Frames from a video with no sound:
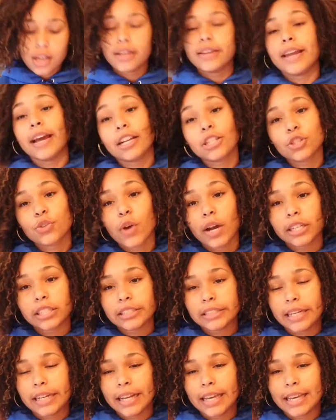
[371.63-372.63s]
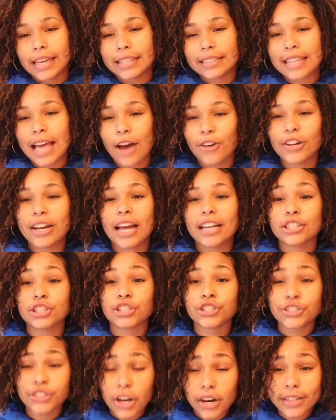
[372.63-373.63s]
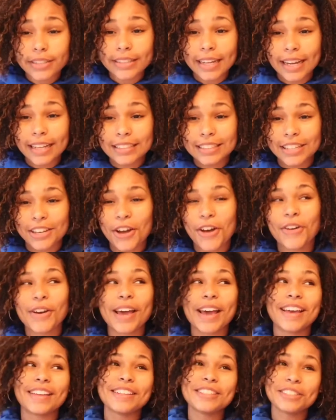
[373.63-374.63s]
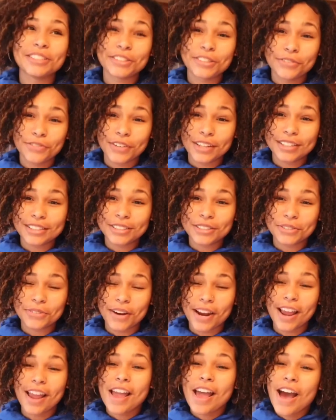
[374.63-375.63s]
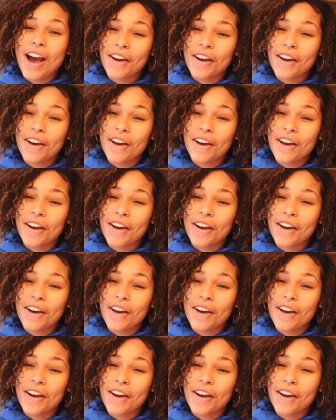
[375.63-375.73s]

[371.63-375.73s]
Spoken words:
Next question is, how did I start dancing? Okay, this is a funny story.